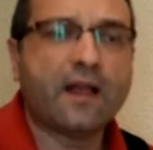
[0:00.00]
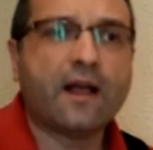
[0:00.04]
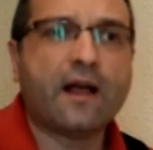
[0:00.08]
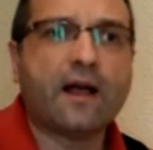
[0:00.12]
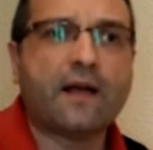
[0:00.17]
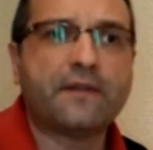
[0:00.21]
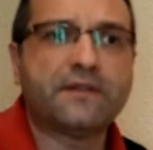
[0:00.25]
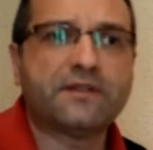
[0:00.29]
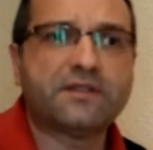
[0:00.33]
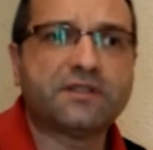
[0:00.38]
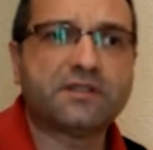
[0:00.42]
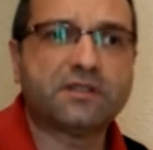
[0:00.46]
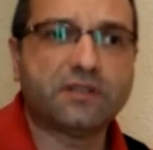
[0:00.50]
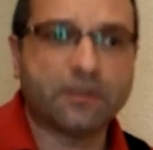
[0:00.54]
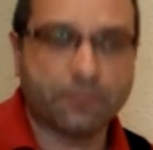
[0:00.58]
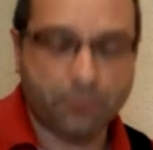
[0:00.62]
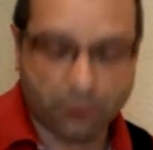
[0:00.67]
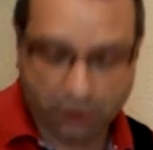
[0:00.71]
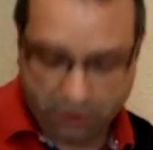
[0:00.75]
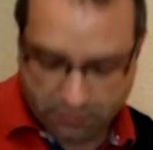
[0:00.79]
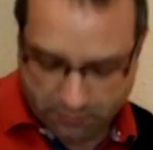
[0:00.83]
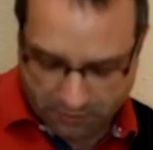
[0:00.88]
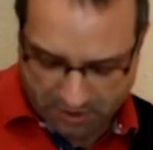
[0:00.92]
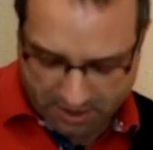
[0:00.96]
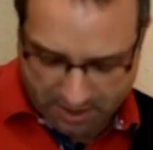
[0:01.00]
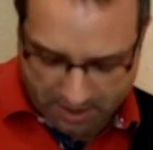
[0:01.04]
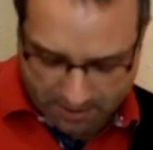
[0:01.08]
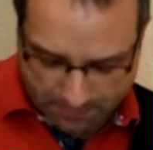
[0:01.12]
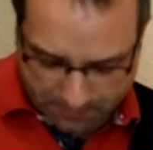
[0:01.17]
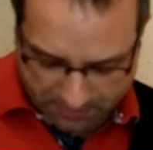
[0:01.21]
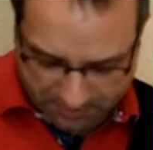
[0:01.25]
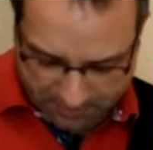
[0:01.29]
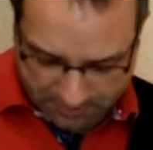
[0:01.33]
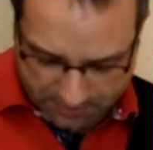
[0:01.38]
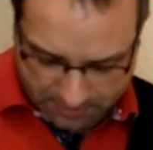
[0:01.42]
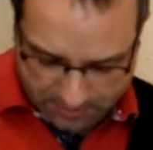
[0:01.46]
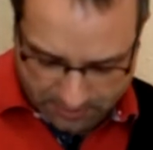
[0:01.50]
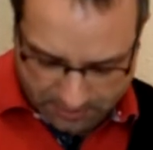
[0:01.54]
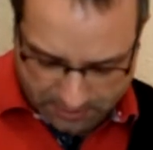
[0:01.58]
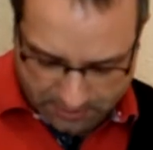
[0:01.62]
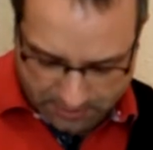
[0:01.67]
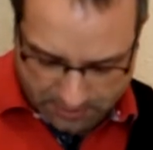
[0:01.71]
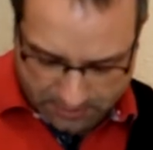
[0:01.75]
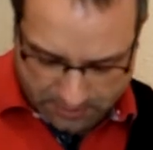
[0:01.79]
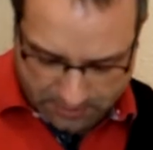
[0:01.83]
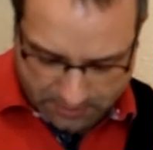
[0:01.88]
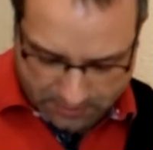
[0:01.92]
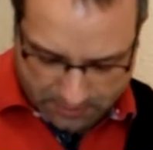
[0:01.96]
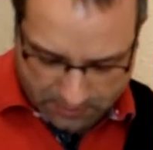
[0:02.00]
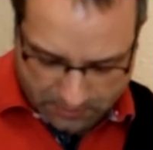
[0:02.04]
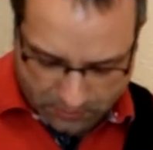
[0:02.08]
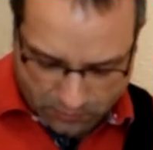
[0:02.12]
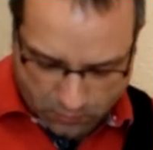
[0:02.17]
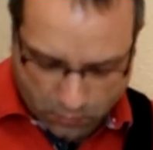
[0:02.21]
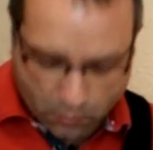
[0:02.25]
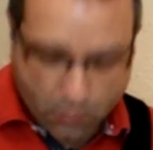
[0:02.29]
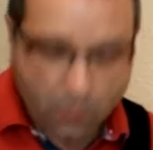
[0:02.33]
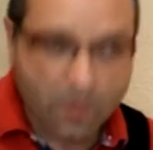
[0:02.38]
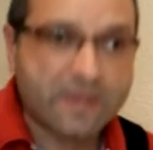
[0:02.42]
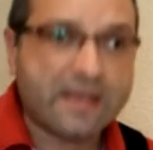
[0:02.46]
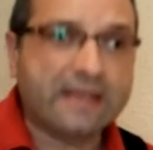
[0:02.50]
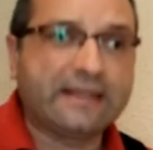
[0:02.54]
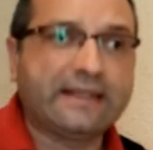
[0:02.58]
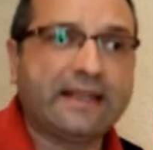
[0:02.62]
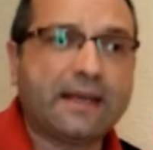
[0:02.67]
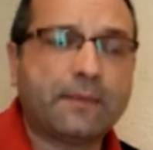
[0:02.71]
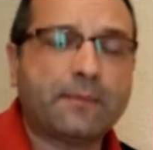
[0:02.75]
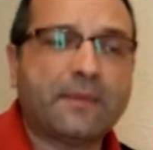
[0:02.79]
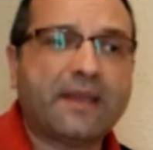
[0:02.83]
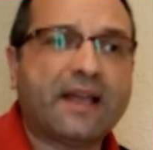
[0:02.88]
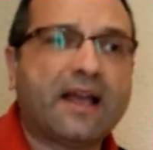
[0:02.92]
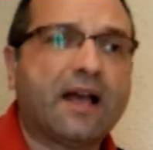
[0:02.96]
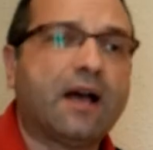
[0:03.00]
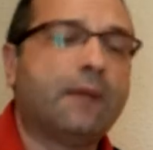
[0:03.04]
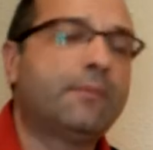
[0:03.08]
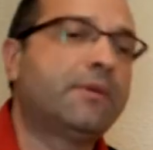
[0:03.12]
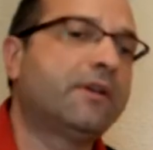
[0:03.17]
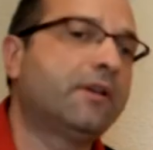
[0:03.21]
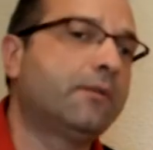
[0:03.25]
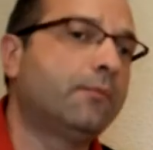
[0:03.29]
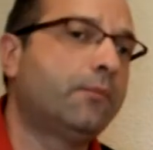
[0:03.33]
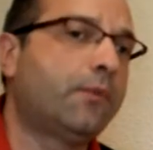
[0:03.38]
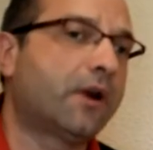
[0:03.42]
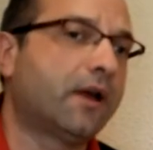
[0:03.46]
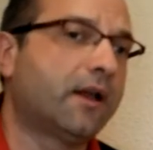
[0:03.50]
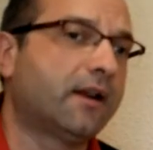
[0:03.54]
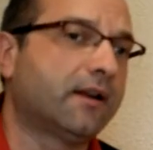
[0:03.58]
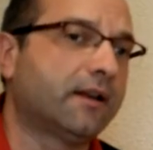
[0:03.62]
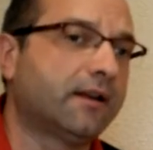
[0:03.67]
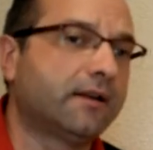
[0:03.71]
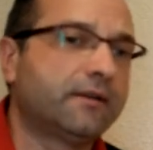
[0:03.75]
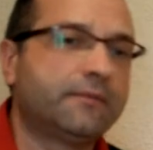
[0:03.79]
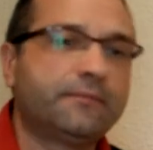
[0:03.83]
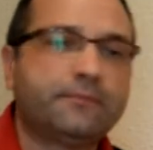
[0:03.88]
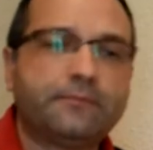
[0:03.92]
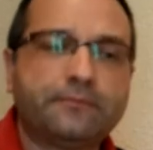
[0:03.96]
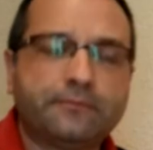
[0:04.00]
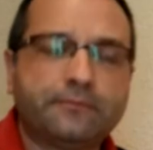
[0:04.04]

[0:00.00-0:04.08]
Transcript: And this is the bridge pickup with the neck pickup in parallel.